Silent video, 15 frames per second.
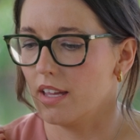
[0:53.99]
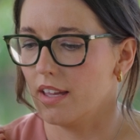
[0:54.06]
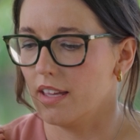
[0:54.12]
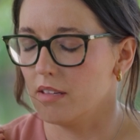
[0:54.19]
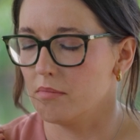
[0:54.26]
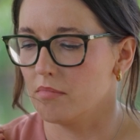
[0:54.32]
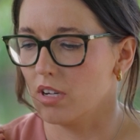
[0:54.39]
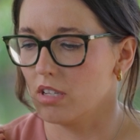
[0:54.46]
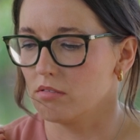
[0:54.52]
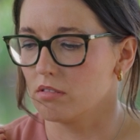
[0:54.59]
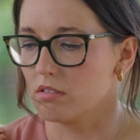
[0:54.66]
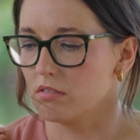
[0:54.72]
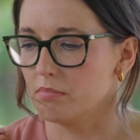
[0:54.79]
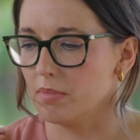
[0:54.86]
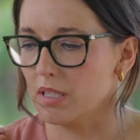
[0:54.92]
a
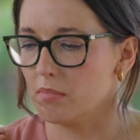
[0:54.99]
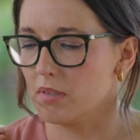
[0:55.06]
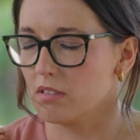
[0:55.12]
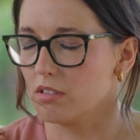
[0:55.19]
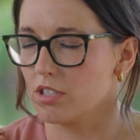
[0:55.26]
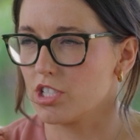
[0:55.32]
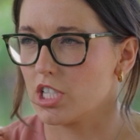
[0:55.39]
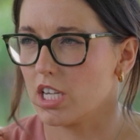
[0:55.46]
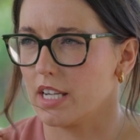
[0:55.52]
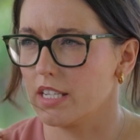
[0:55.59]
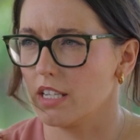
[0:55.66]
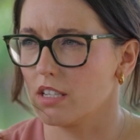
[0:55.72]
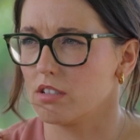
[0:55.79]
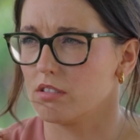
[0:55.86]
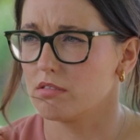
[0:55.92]
local baby loss
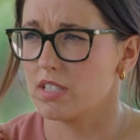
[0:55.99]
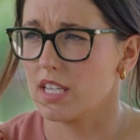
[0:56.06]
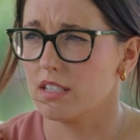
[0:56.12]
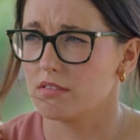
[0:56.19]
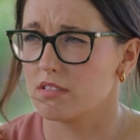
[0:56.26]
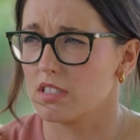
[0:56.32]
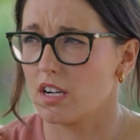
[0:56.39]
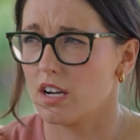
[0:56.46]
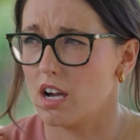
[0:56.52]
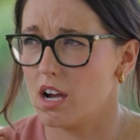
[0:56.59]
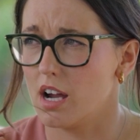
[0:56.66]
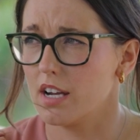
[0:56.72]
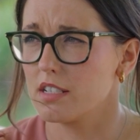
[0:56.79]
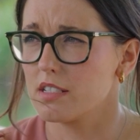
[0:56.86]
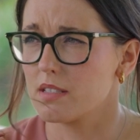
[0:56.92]
charity called Held in Our
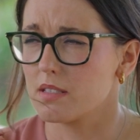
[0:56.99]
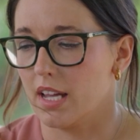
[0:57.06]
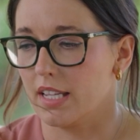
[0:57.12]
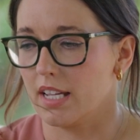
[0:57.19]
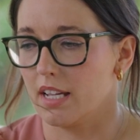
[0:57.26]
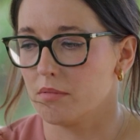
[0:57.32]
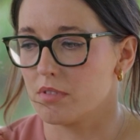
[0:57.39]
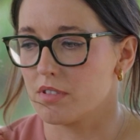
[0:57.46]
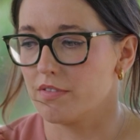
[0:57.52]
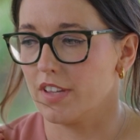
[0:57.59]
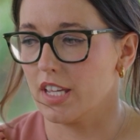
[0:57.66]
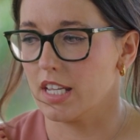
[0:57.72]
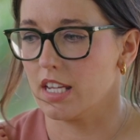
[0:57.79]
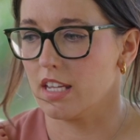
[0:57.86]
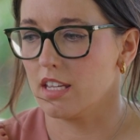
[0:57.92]
Hearts, and I was
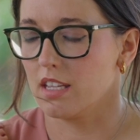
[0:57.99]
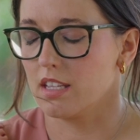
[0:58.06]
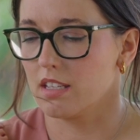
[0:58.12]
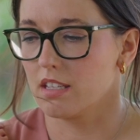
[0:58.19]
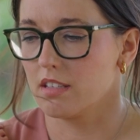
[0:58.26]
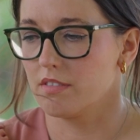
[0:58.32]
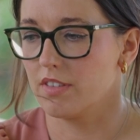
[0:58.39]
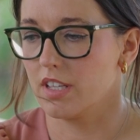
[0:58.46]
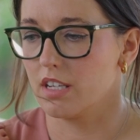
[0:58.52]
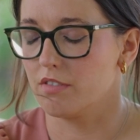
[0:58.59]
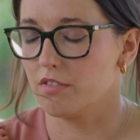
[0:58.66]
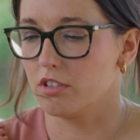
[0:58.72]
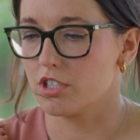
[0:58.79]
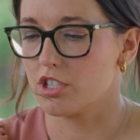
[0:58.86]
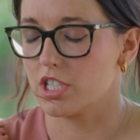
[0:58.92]
very, very
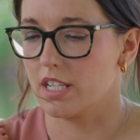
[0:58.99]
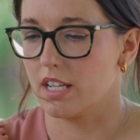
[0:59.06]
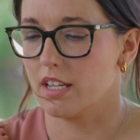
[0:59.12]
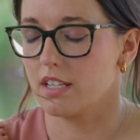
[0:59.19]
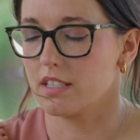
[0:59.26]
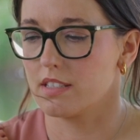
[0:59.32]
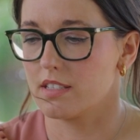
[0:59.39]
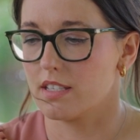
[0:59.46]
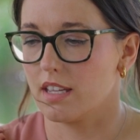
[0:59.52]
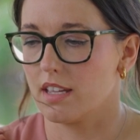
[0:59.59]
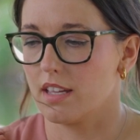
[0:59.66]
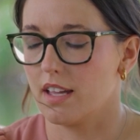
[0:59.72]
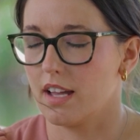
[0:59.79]
fortunate to